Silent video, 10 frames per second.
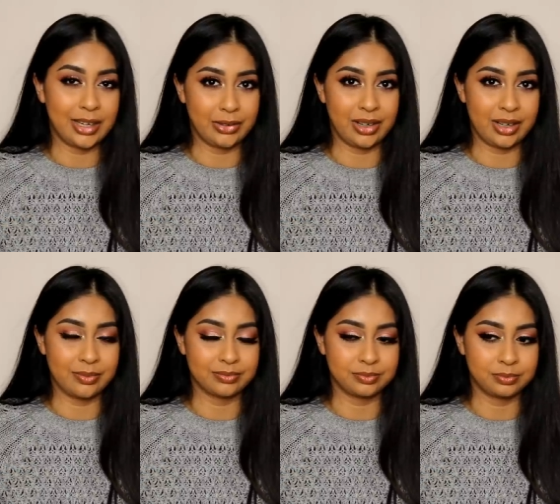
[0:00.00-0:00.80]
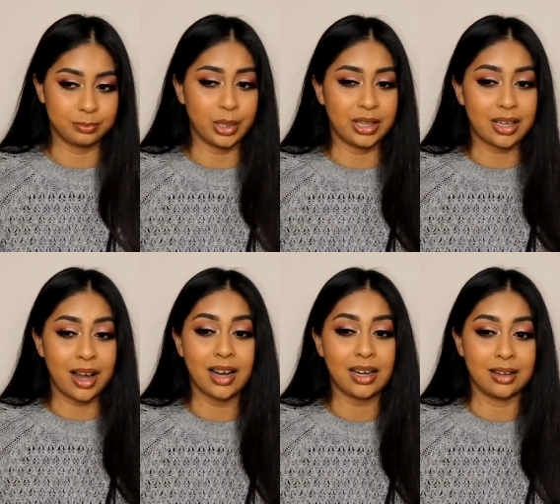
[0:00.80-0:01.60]
that great. But the
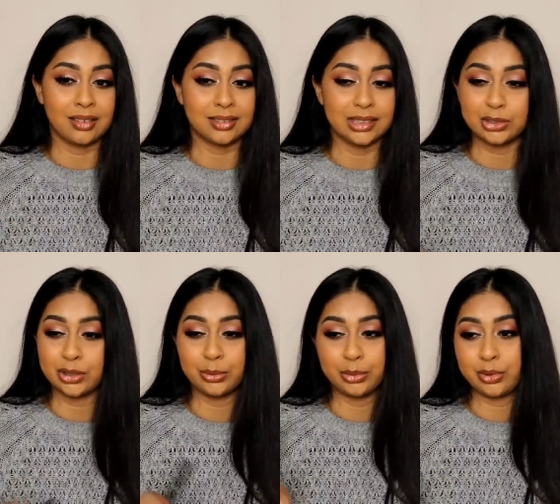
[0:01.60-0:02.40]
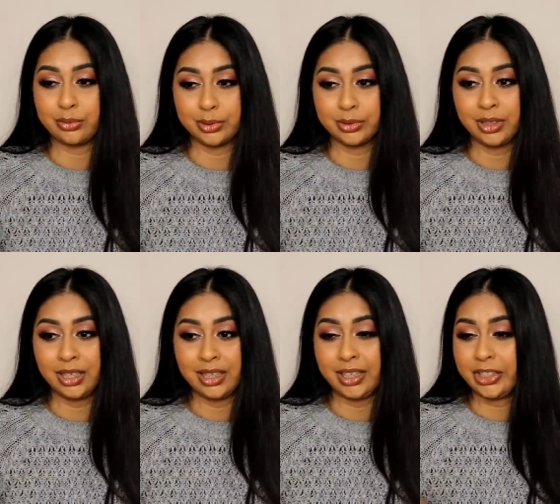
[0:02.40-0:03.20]
colour is so beautiful.
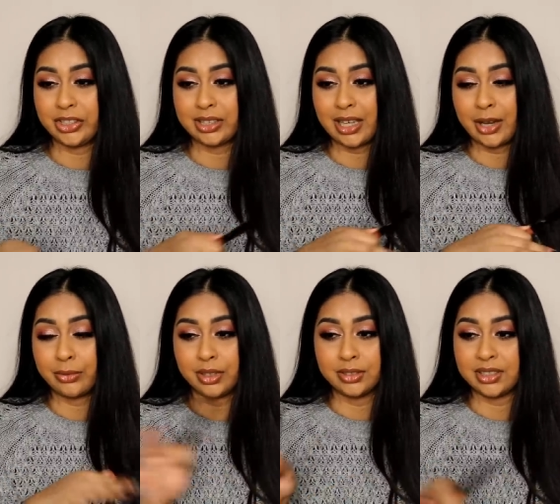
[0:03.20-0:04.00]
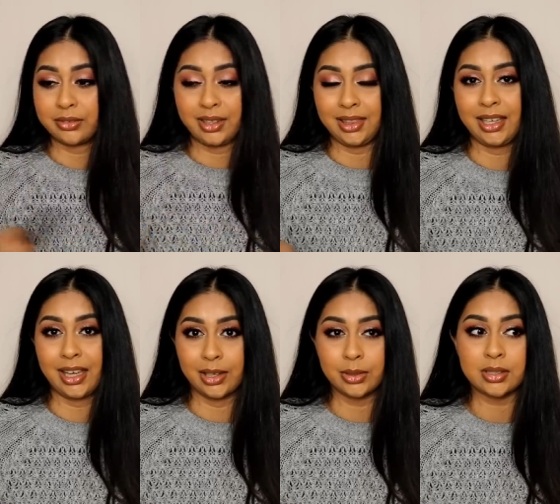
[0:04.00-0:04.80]
It just outruns everything
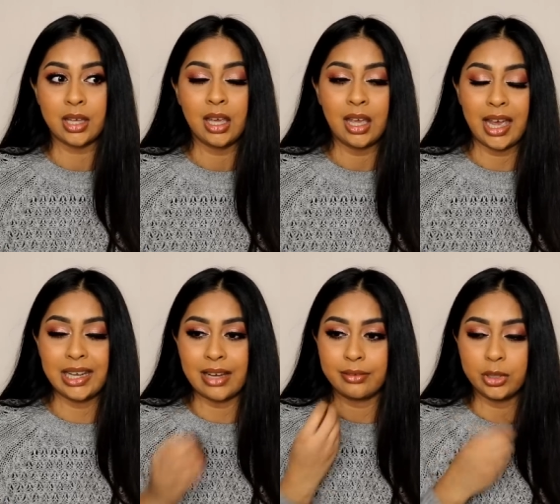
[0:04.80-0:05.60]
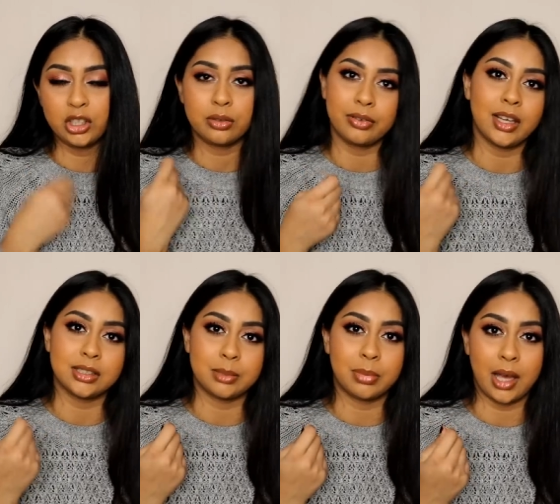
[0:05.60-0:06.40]
else. And when you
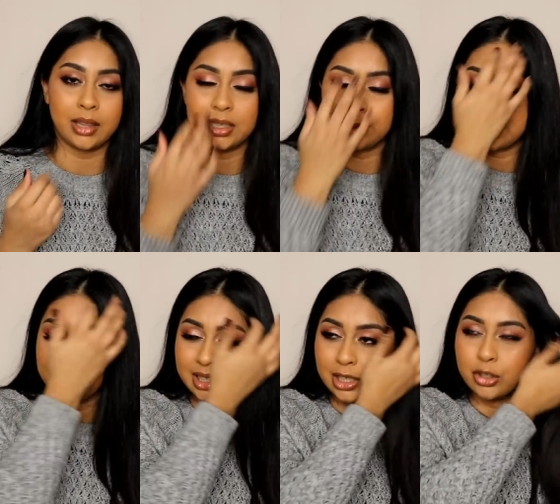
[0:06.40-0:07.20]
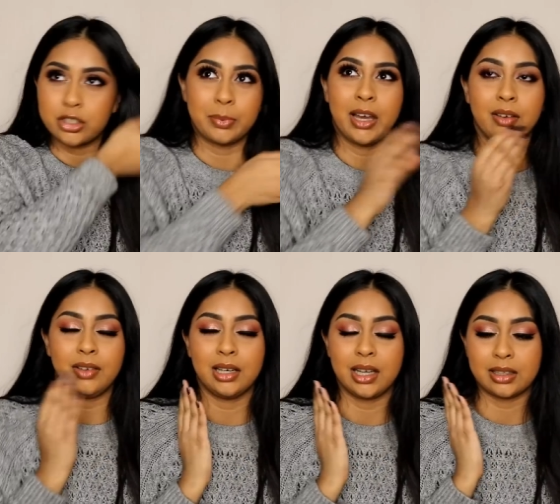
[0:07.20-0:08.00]
first apply the lipstick it looks
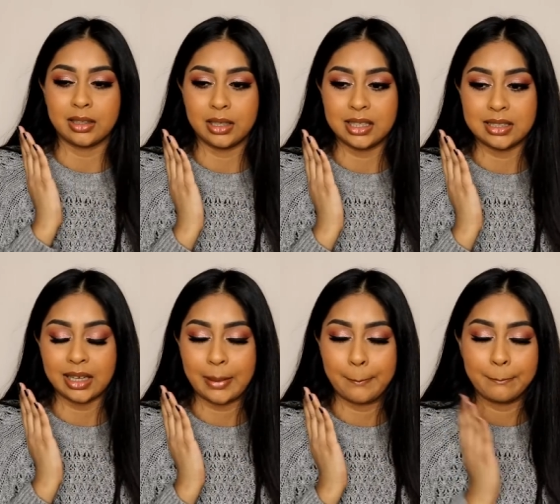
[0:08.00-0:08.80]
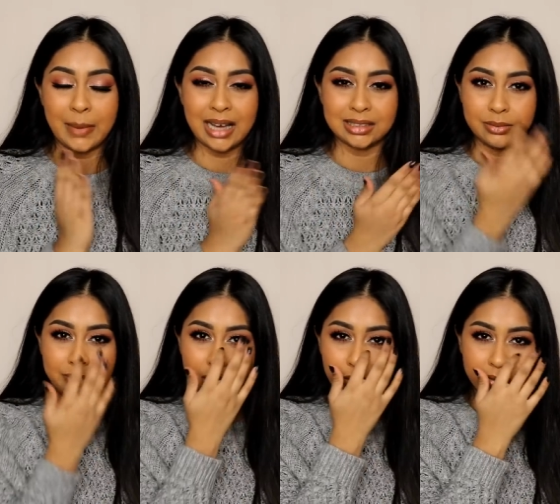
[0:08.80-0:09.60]
perfect like the it's like a matte
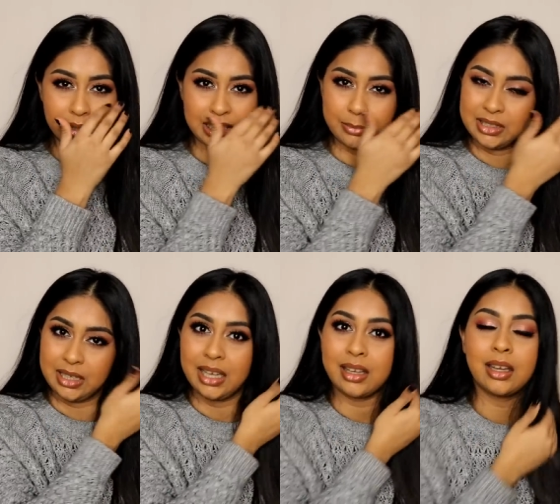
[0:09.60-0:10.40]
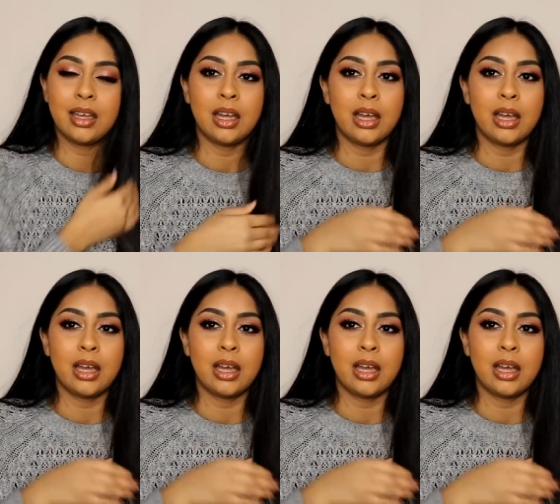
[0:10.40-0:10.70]
velvet lipstick